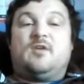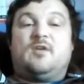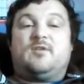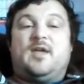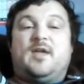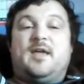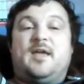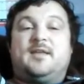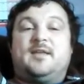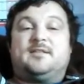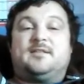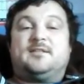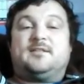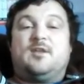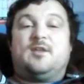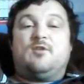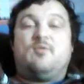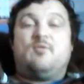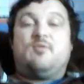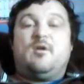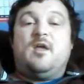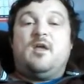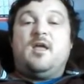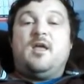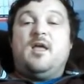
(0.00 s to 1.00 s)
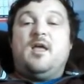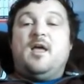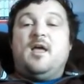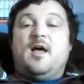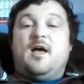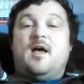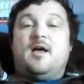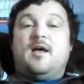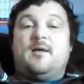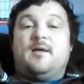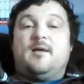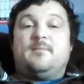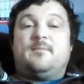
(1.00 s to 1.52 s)
okay, so
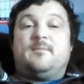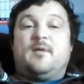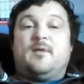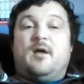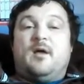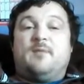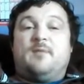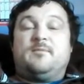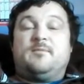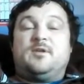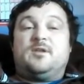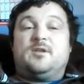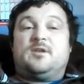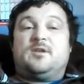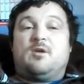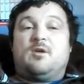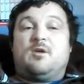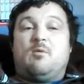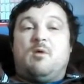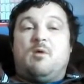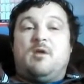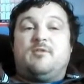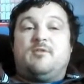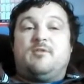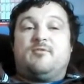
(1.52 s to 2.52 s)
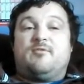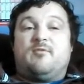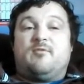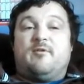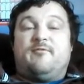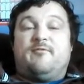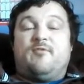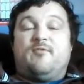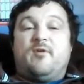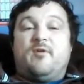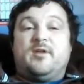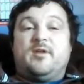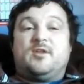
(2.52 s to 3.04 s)
um, I'm going to go over a
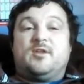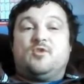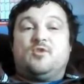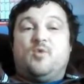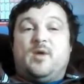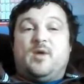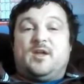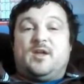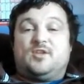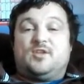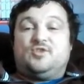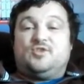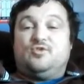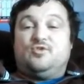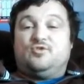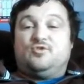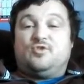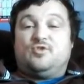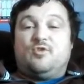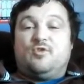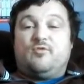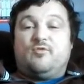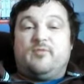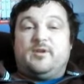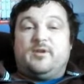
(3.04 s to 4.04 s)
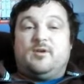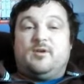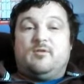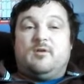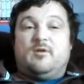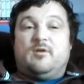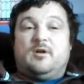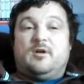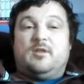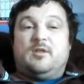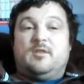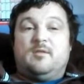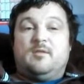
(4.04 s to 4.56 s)
very quick tutorial
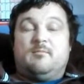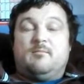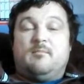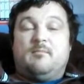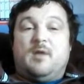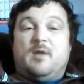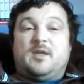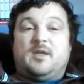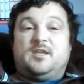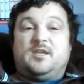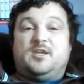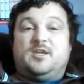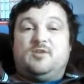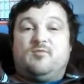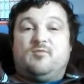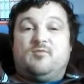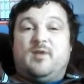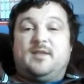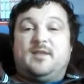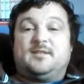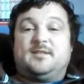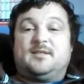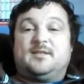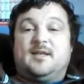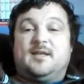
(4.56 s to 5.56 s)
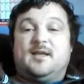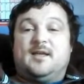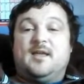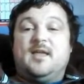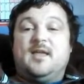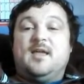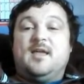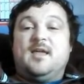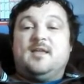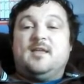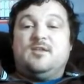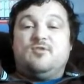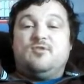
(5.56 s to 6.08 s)
on my curator
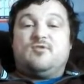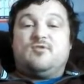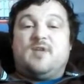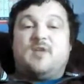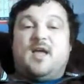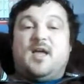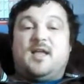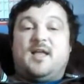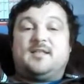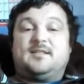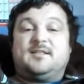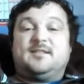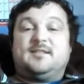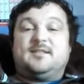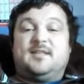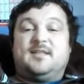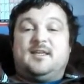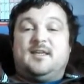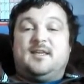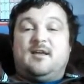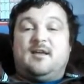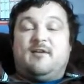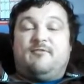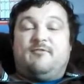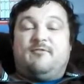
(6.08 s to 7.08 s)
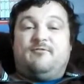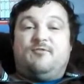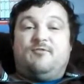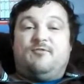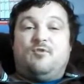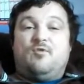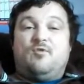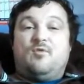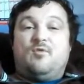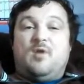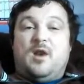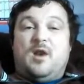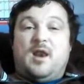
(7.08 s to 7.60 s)
you can see a
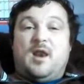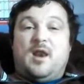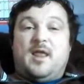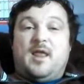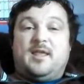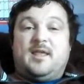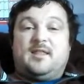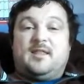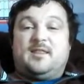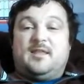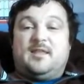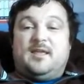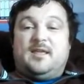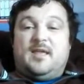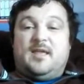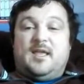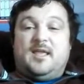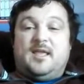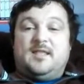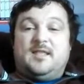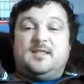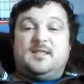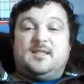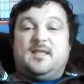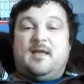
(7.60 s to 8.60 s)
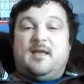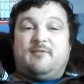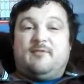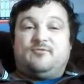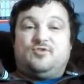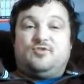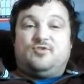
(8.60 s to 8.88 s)
full lengthy in-depth